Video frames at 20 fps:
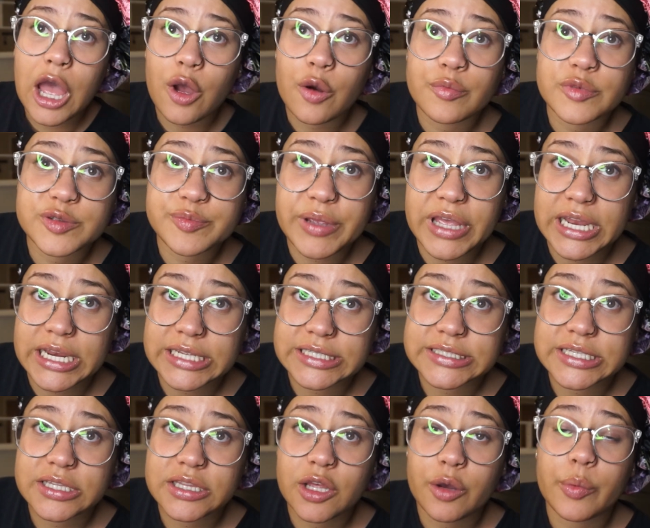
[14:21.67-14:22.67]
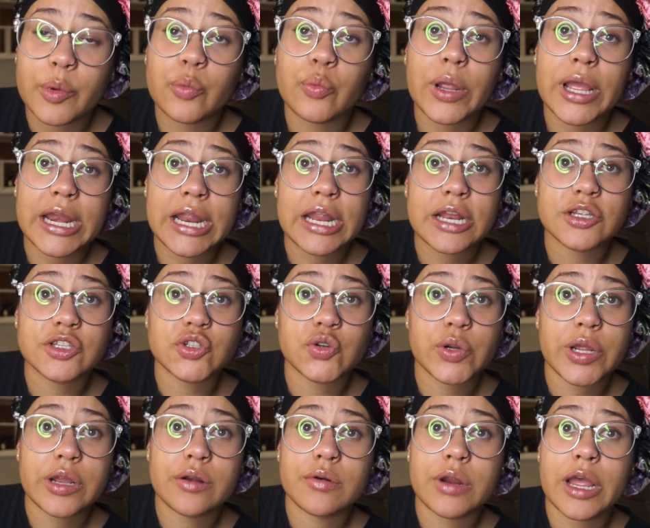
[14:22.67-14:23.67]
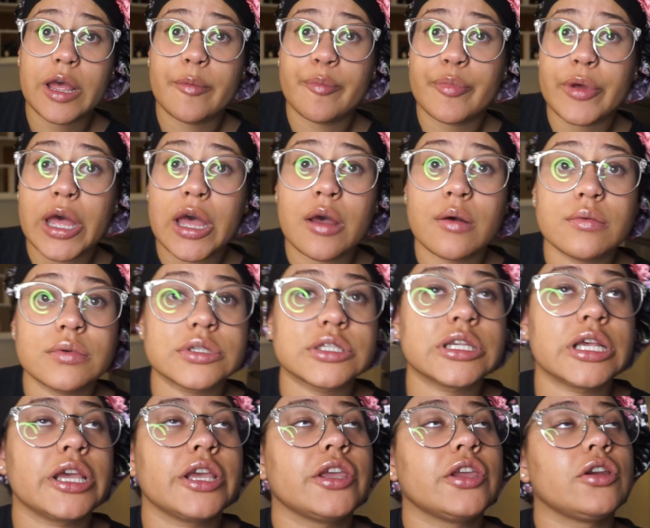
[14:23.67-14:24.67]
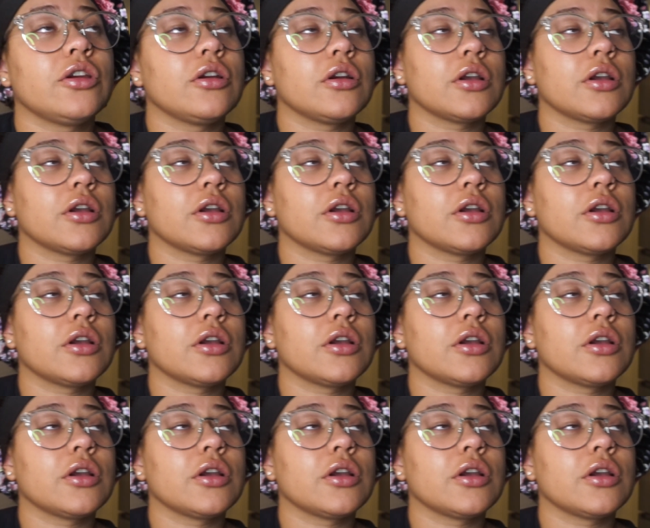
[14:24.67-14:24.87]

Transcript: almost panicked. I thought we ran out of saran wrap. I was like, you're